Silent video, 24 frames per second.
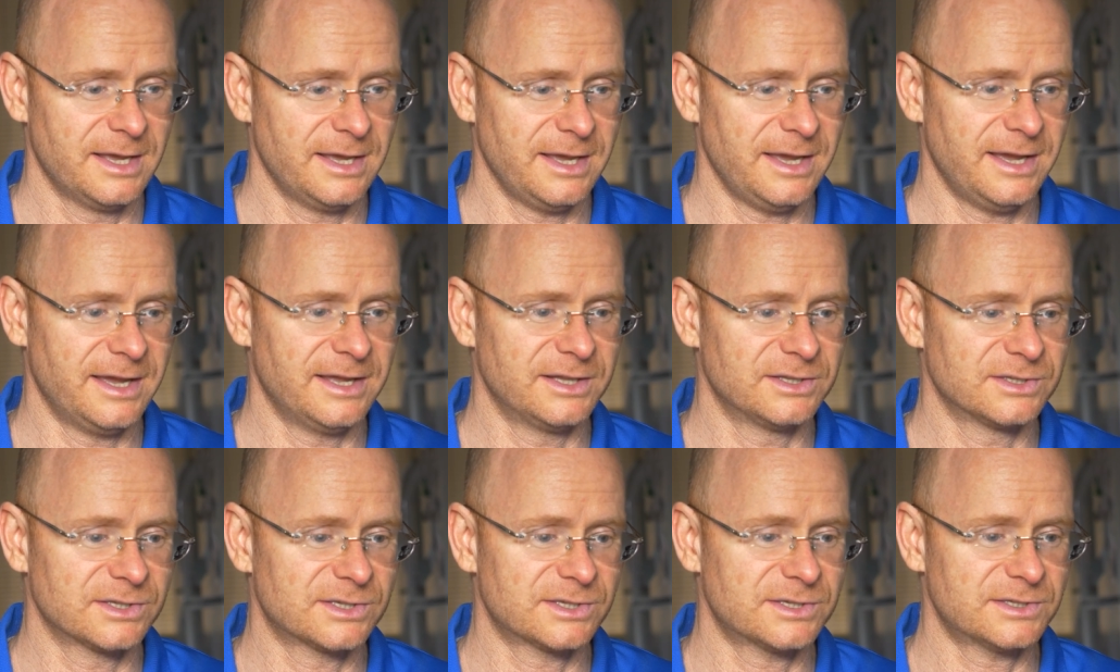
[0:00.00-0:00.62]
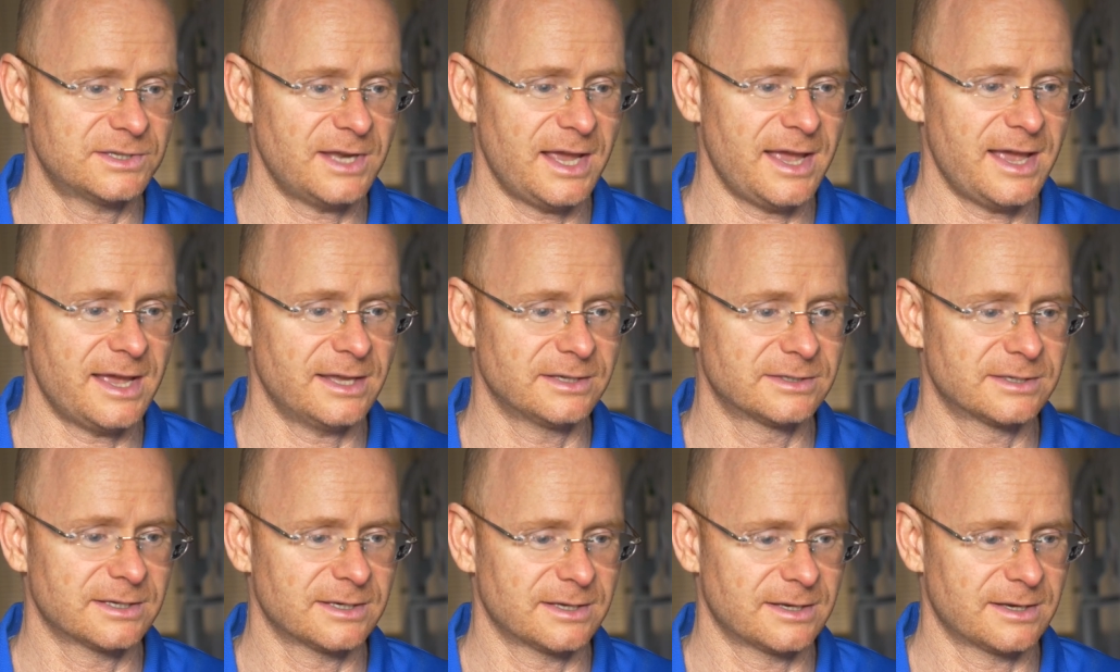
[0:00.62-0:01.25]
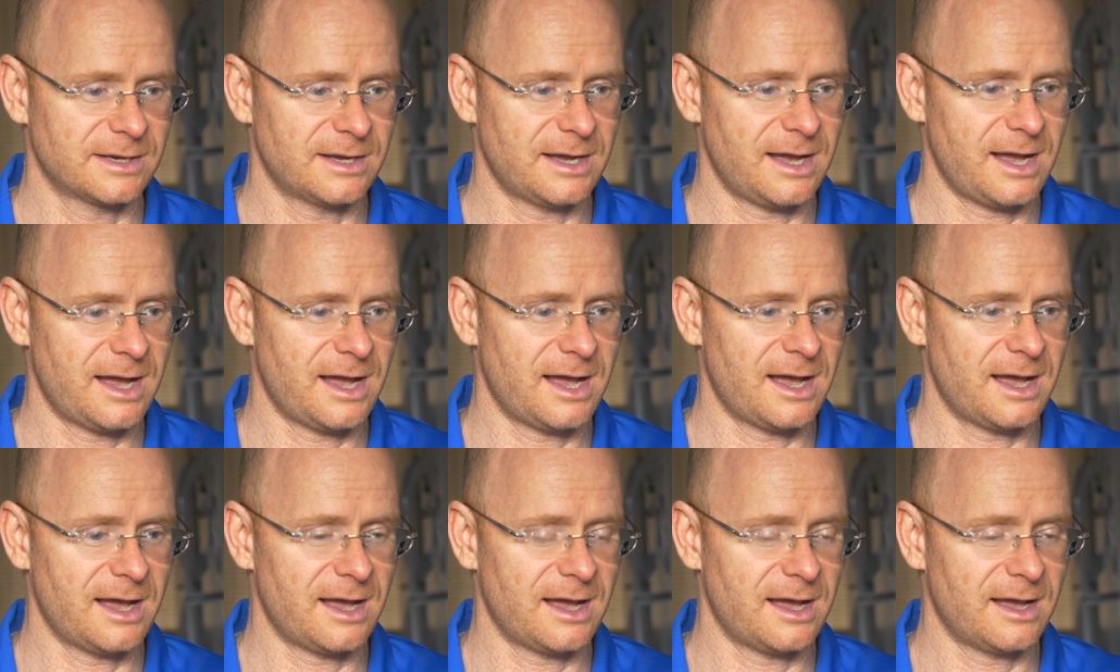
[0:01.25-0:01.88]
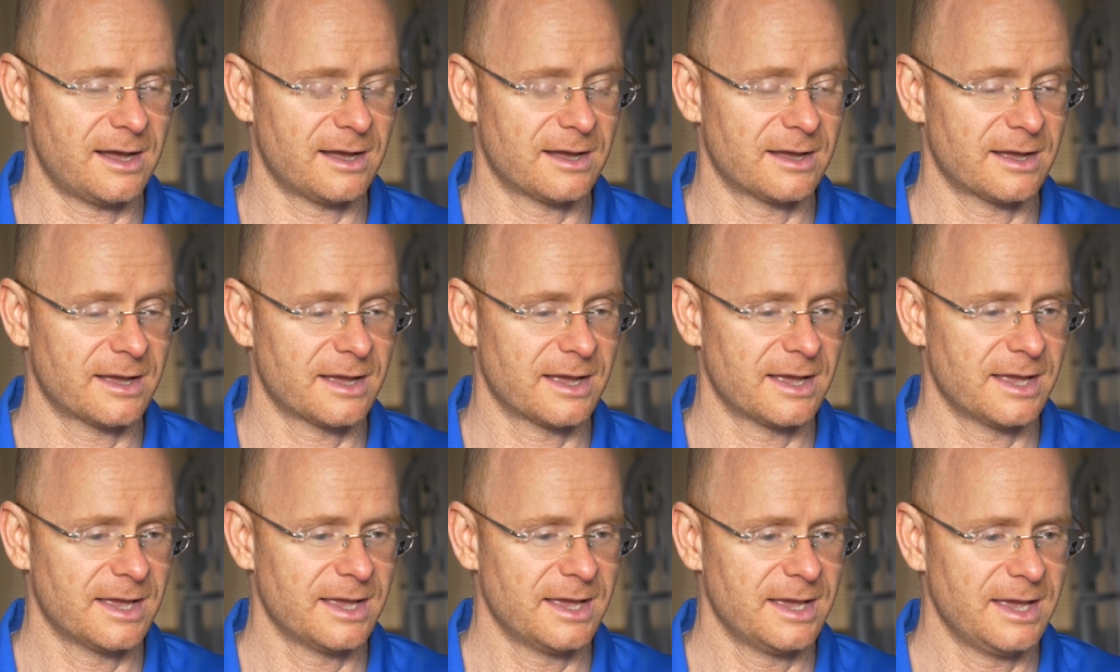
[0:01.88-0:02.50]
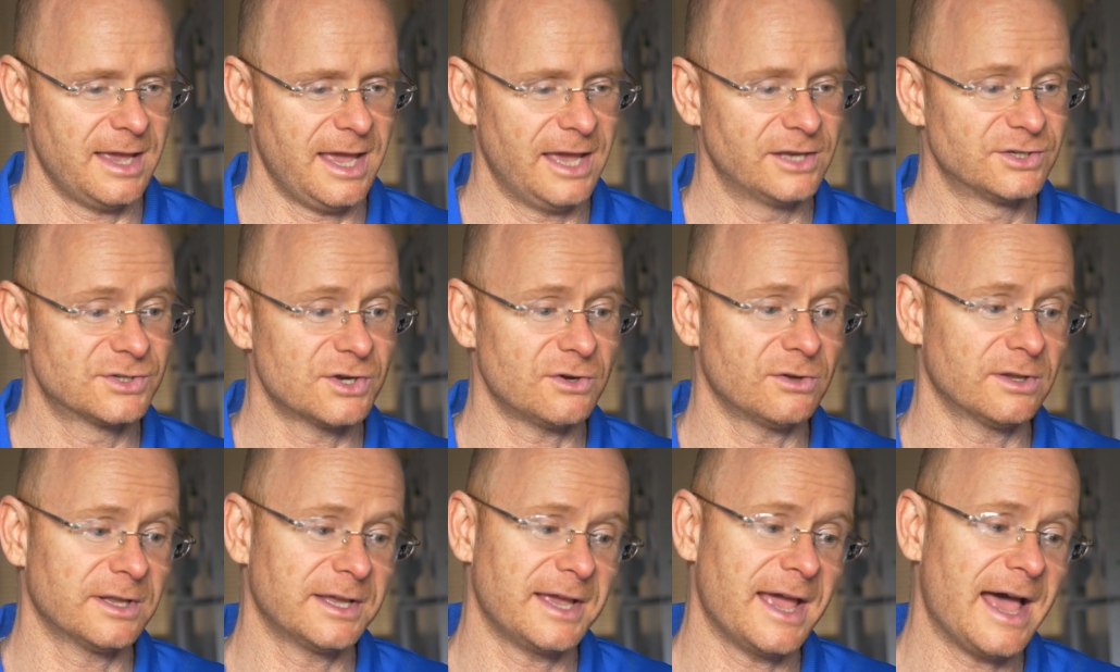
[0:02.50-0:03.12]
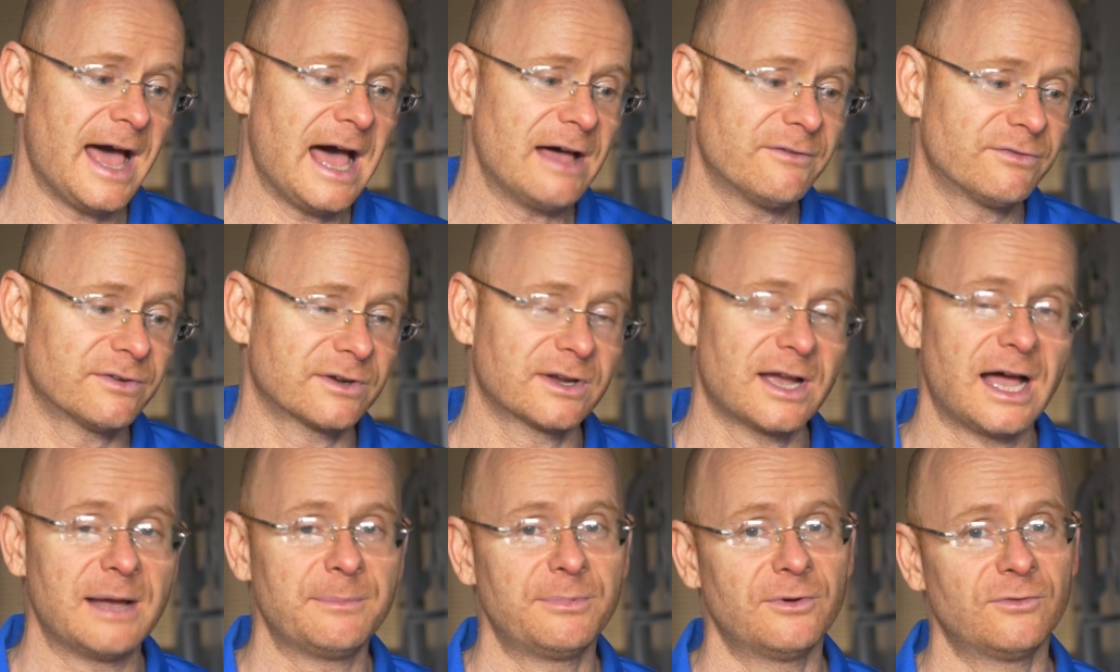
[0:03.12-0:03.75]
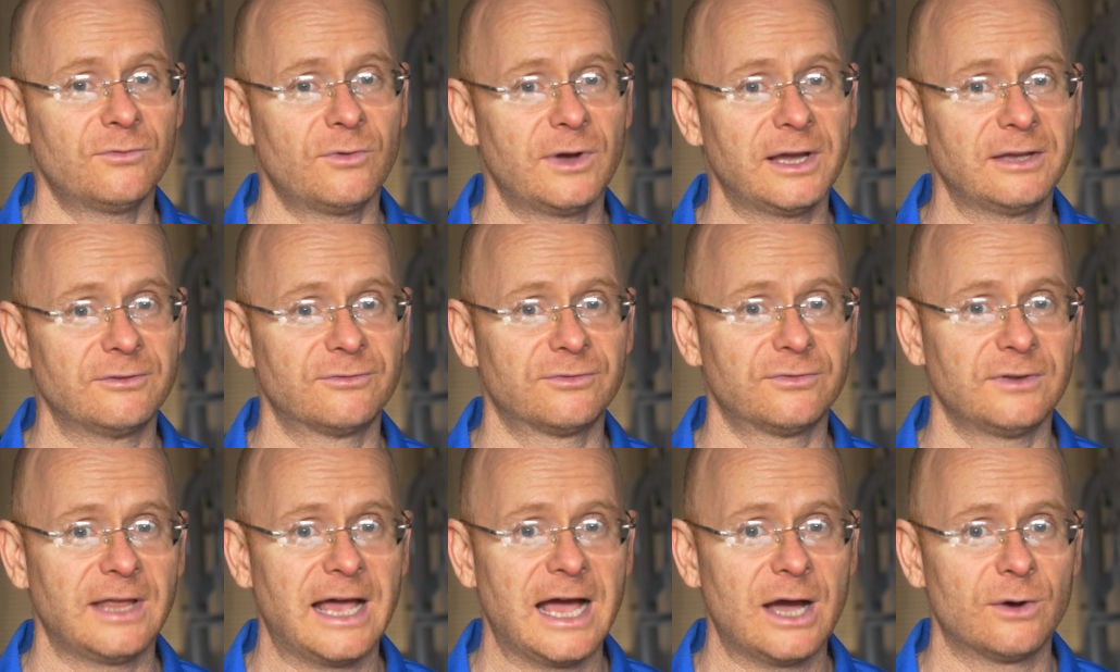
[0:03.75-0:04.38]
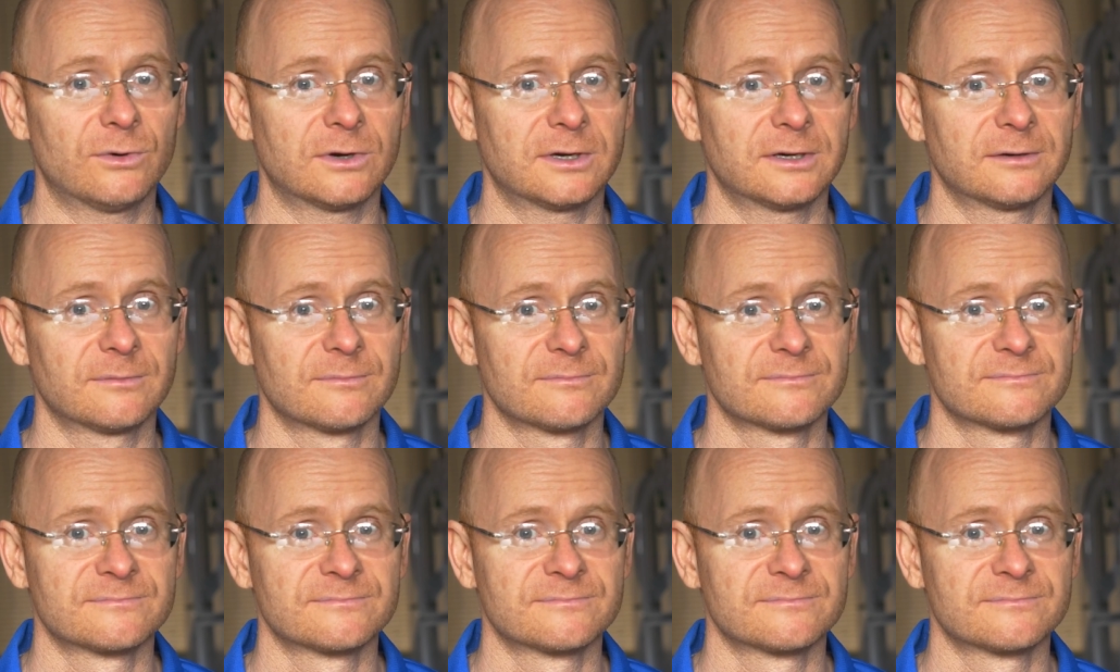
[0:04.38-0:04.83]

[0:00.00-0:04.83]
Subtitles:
instead and only half a cup of white flour.